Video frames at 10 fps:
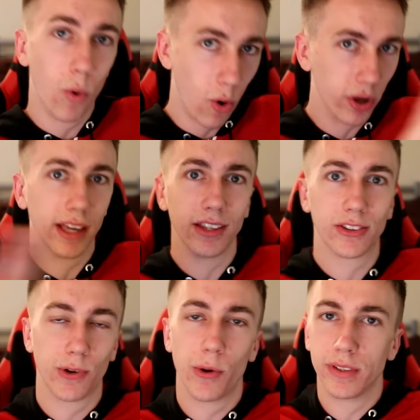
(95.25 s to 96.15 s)
walking
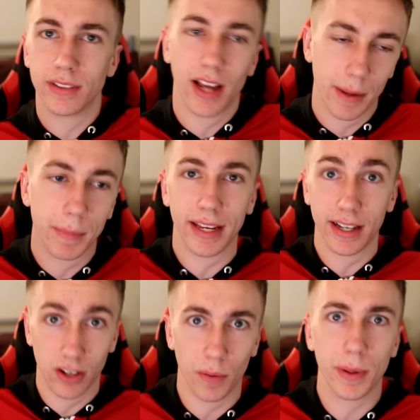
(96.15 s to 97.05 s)
through and like
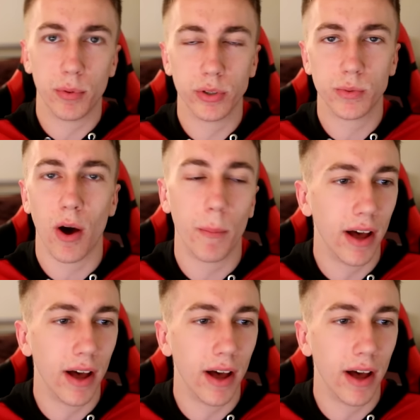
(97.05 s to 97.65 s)
meeting a lot of people as well.